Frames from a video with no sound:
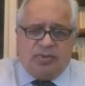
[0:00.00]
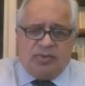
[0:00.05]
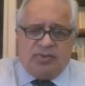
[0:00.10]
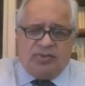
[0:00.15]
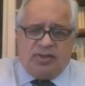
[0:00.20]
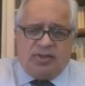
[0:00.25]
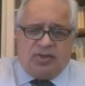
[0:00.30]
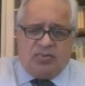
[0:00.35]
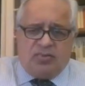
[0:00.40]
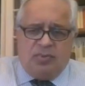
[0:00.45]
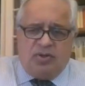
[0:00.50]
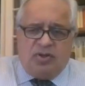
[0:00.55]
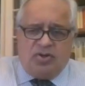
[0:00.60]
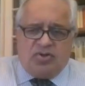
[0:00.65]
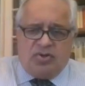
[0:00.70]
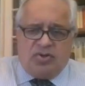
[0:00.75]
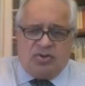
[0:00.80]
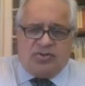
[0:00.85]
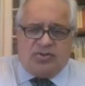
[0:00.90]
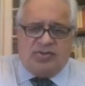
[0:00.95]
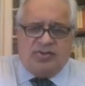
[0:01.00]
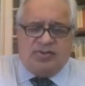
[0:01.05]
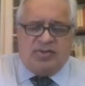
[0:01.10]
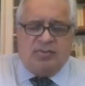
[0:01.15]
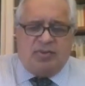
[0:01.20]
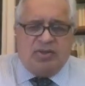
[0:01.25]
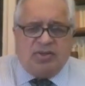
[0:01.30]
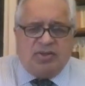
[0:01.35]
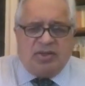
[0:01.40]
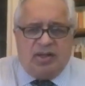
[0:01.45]
such measures
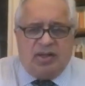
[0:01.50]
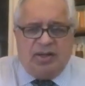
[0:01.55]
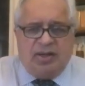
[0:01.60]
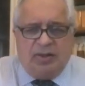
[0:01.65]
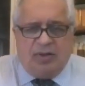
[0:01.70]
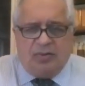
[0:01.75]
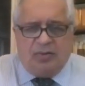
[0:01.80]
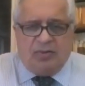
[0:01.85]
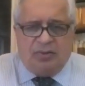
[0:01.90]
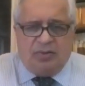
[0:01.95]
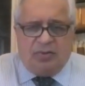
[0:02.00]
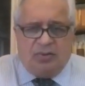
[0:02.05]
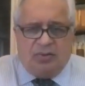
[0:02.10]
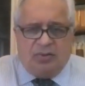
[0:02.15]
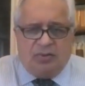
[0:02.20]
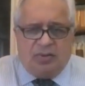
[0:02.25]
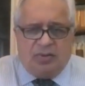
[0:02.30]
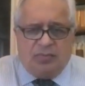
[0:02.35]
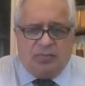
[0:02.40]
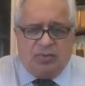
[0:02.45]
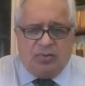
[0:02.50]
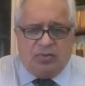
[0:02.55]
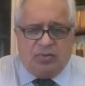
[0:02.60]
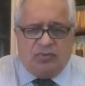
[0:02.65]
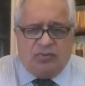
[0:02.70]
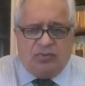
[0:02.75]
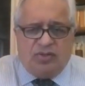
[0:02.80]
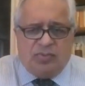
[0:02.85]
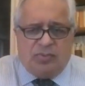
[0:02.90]
systematically on the board of the